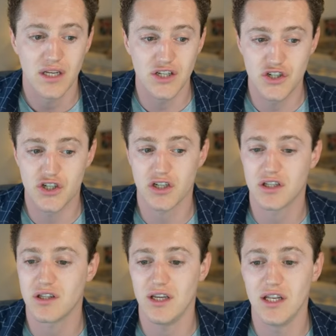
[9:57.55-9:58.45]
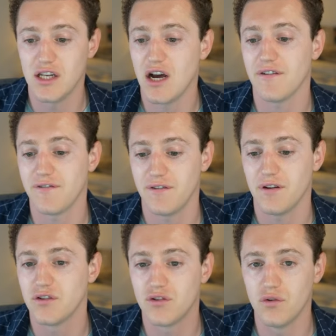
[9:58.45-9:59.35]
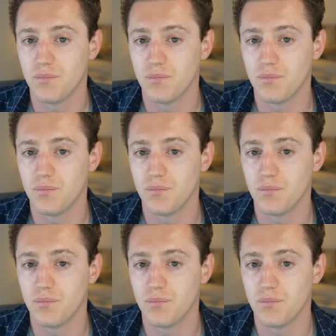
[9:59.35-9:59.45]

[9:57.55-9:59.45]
is just enough to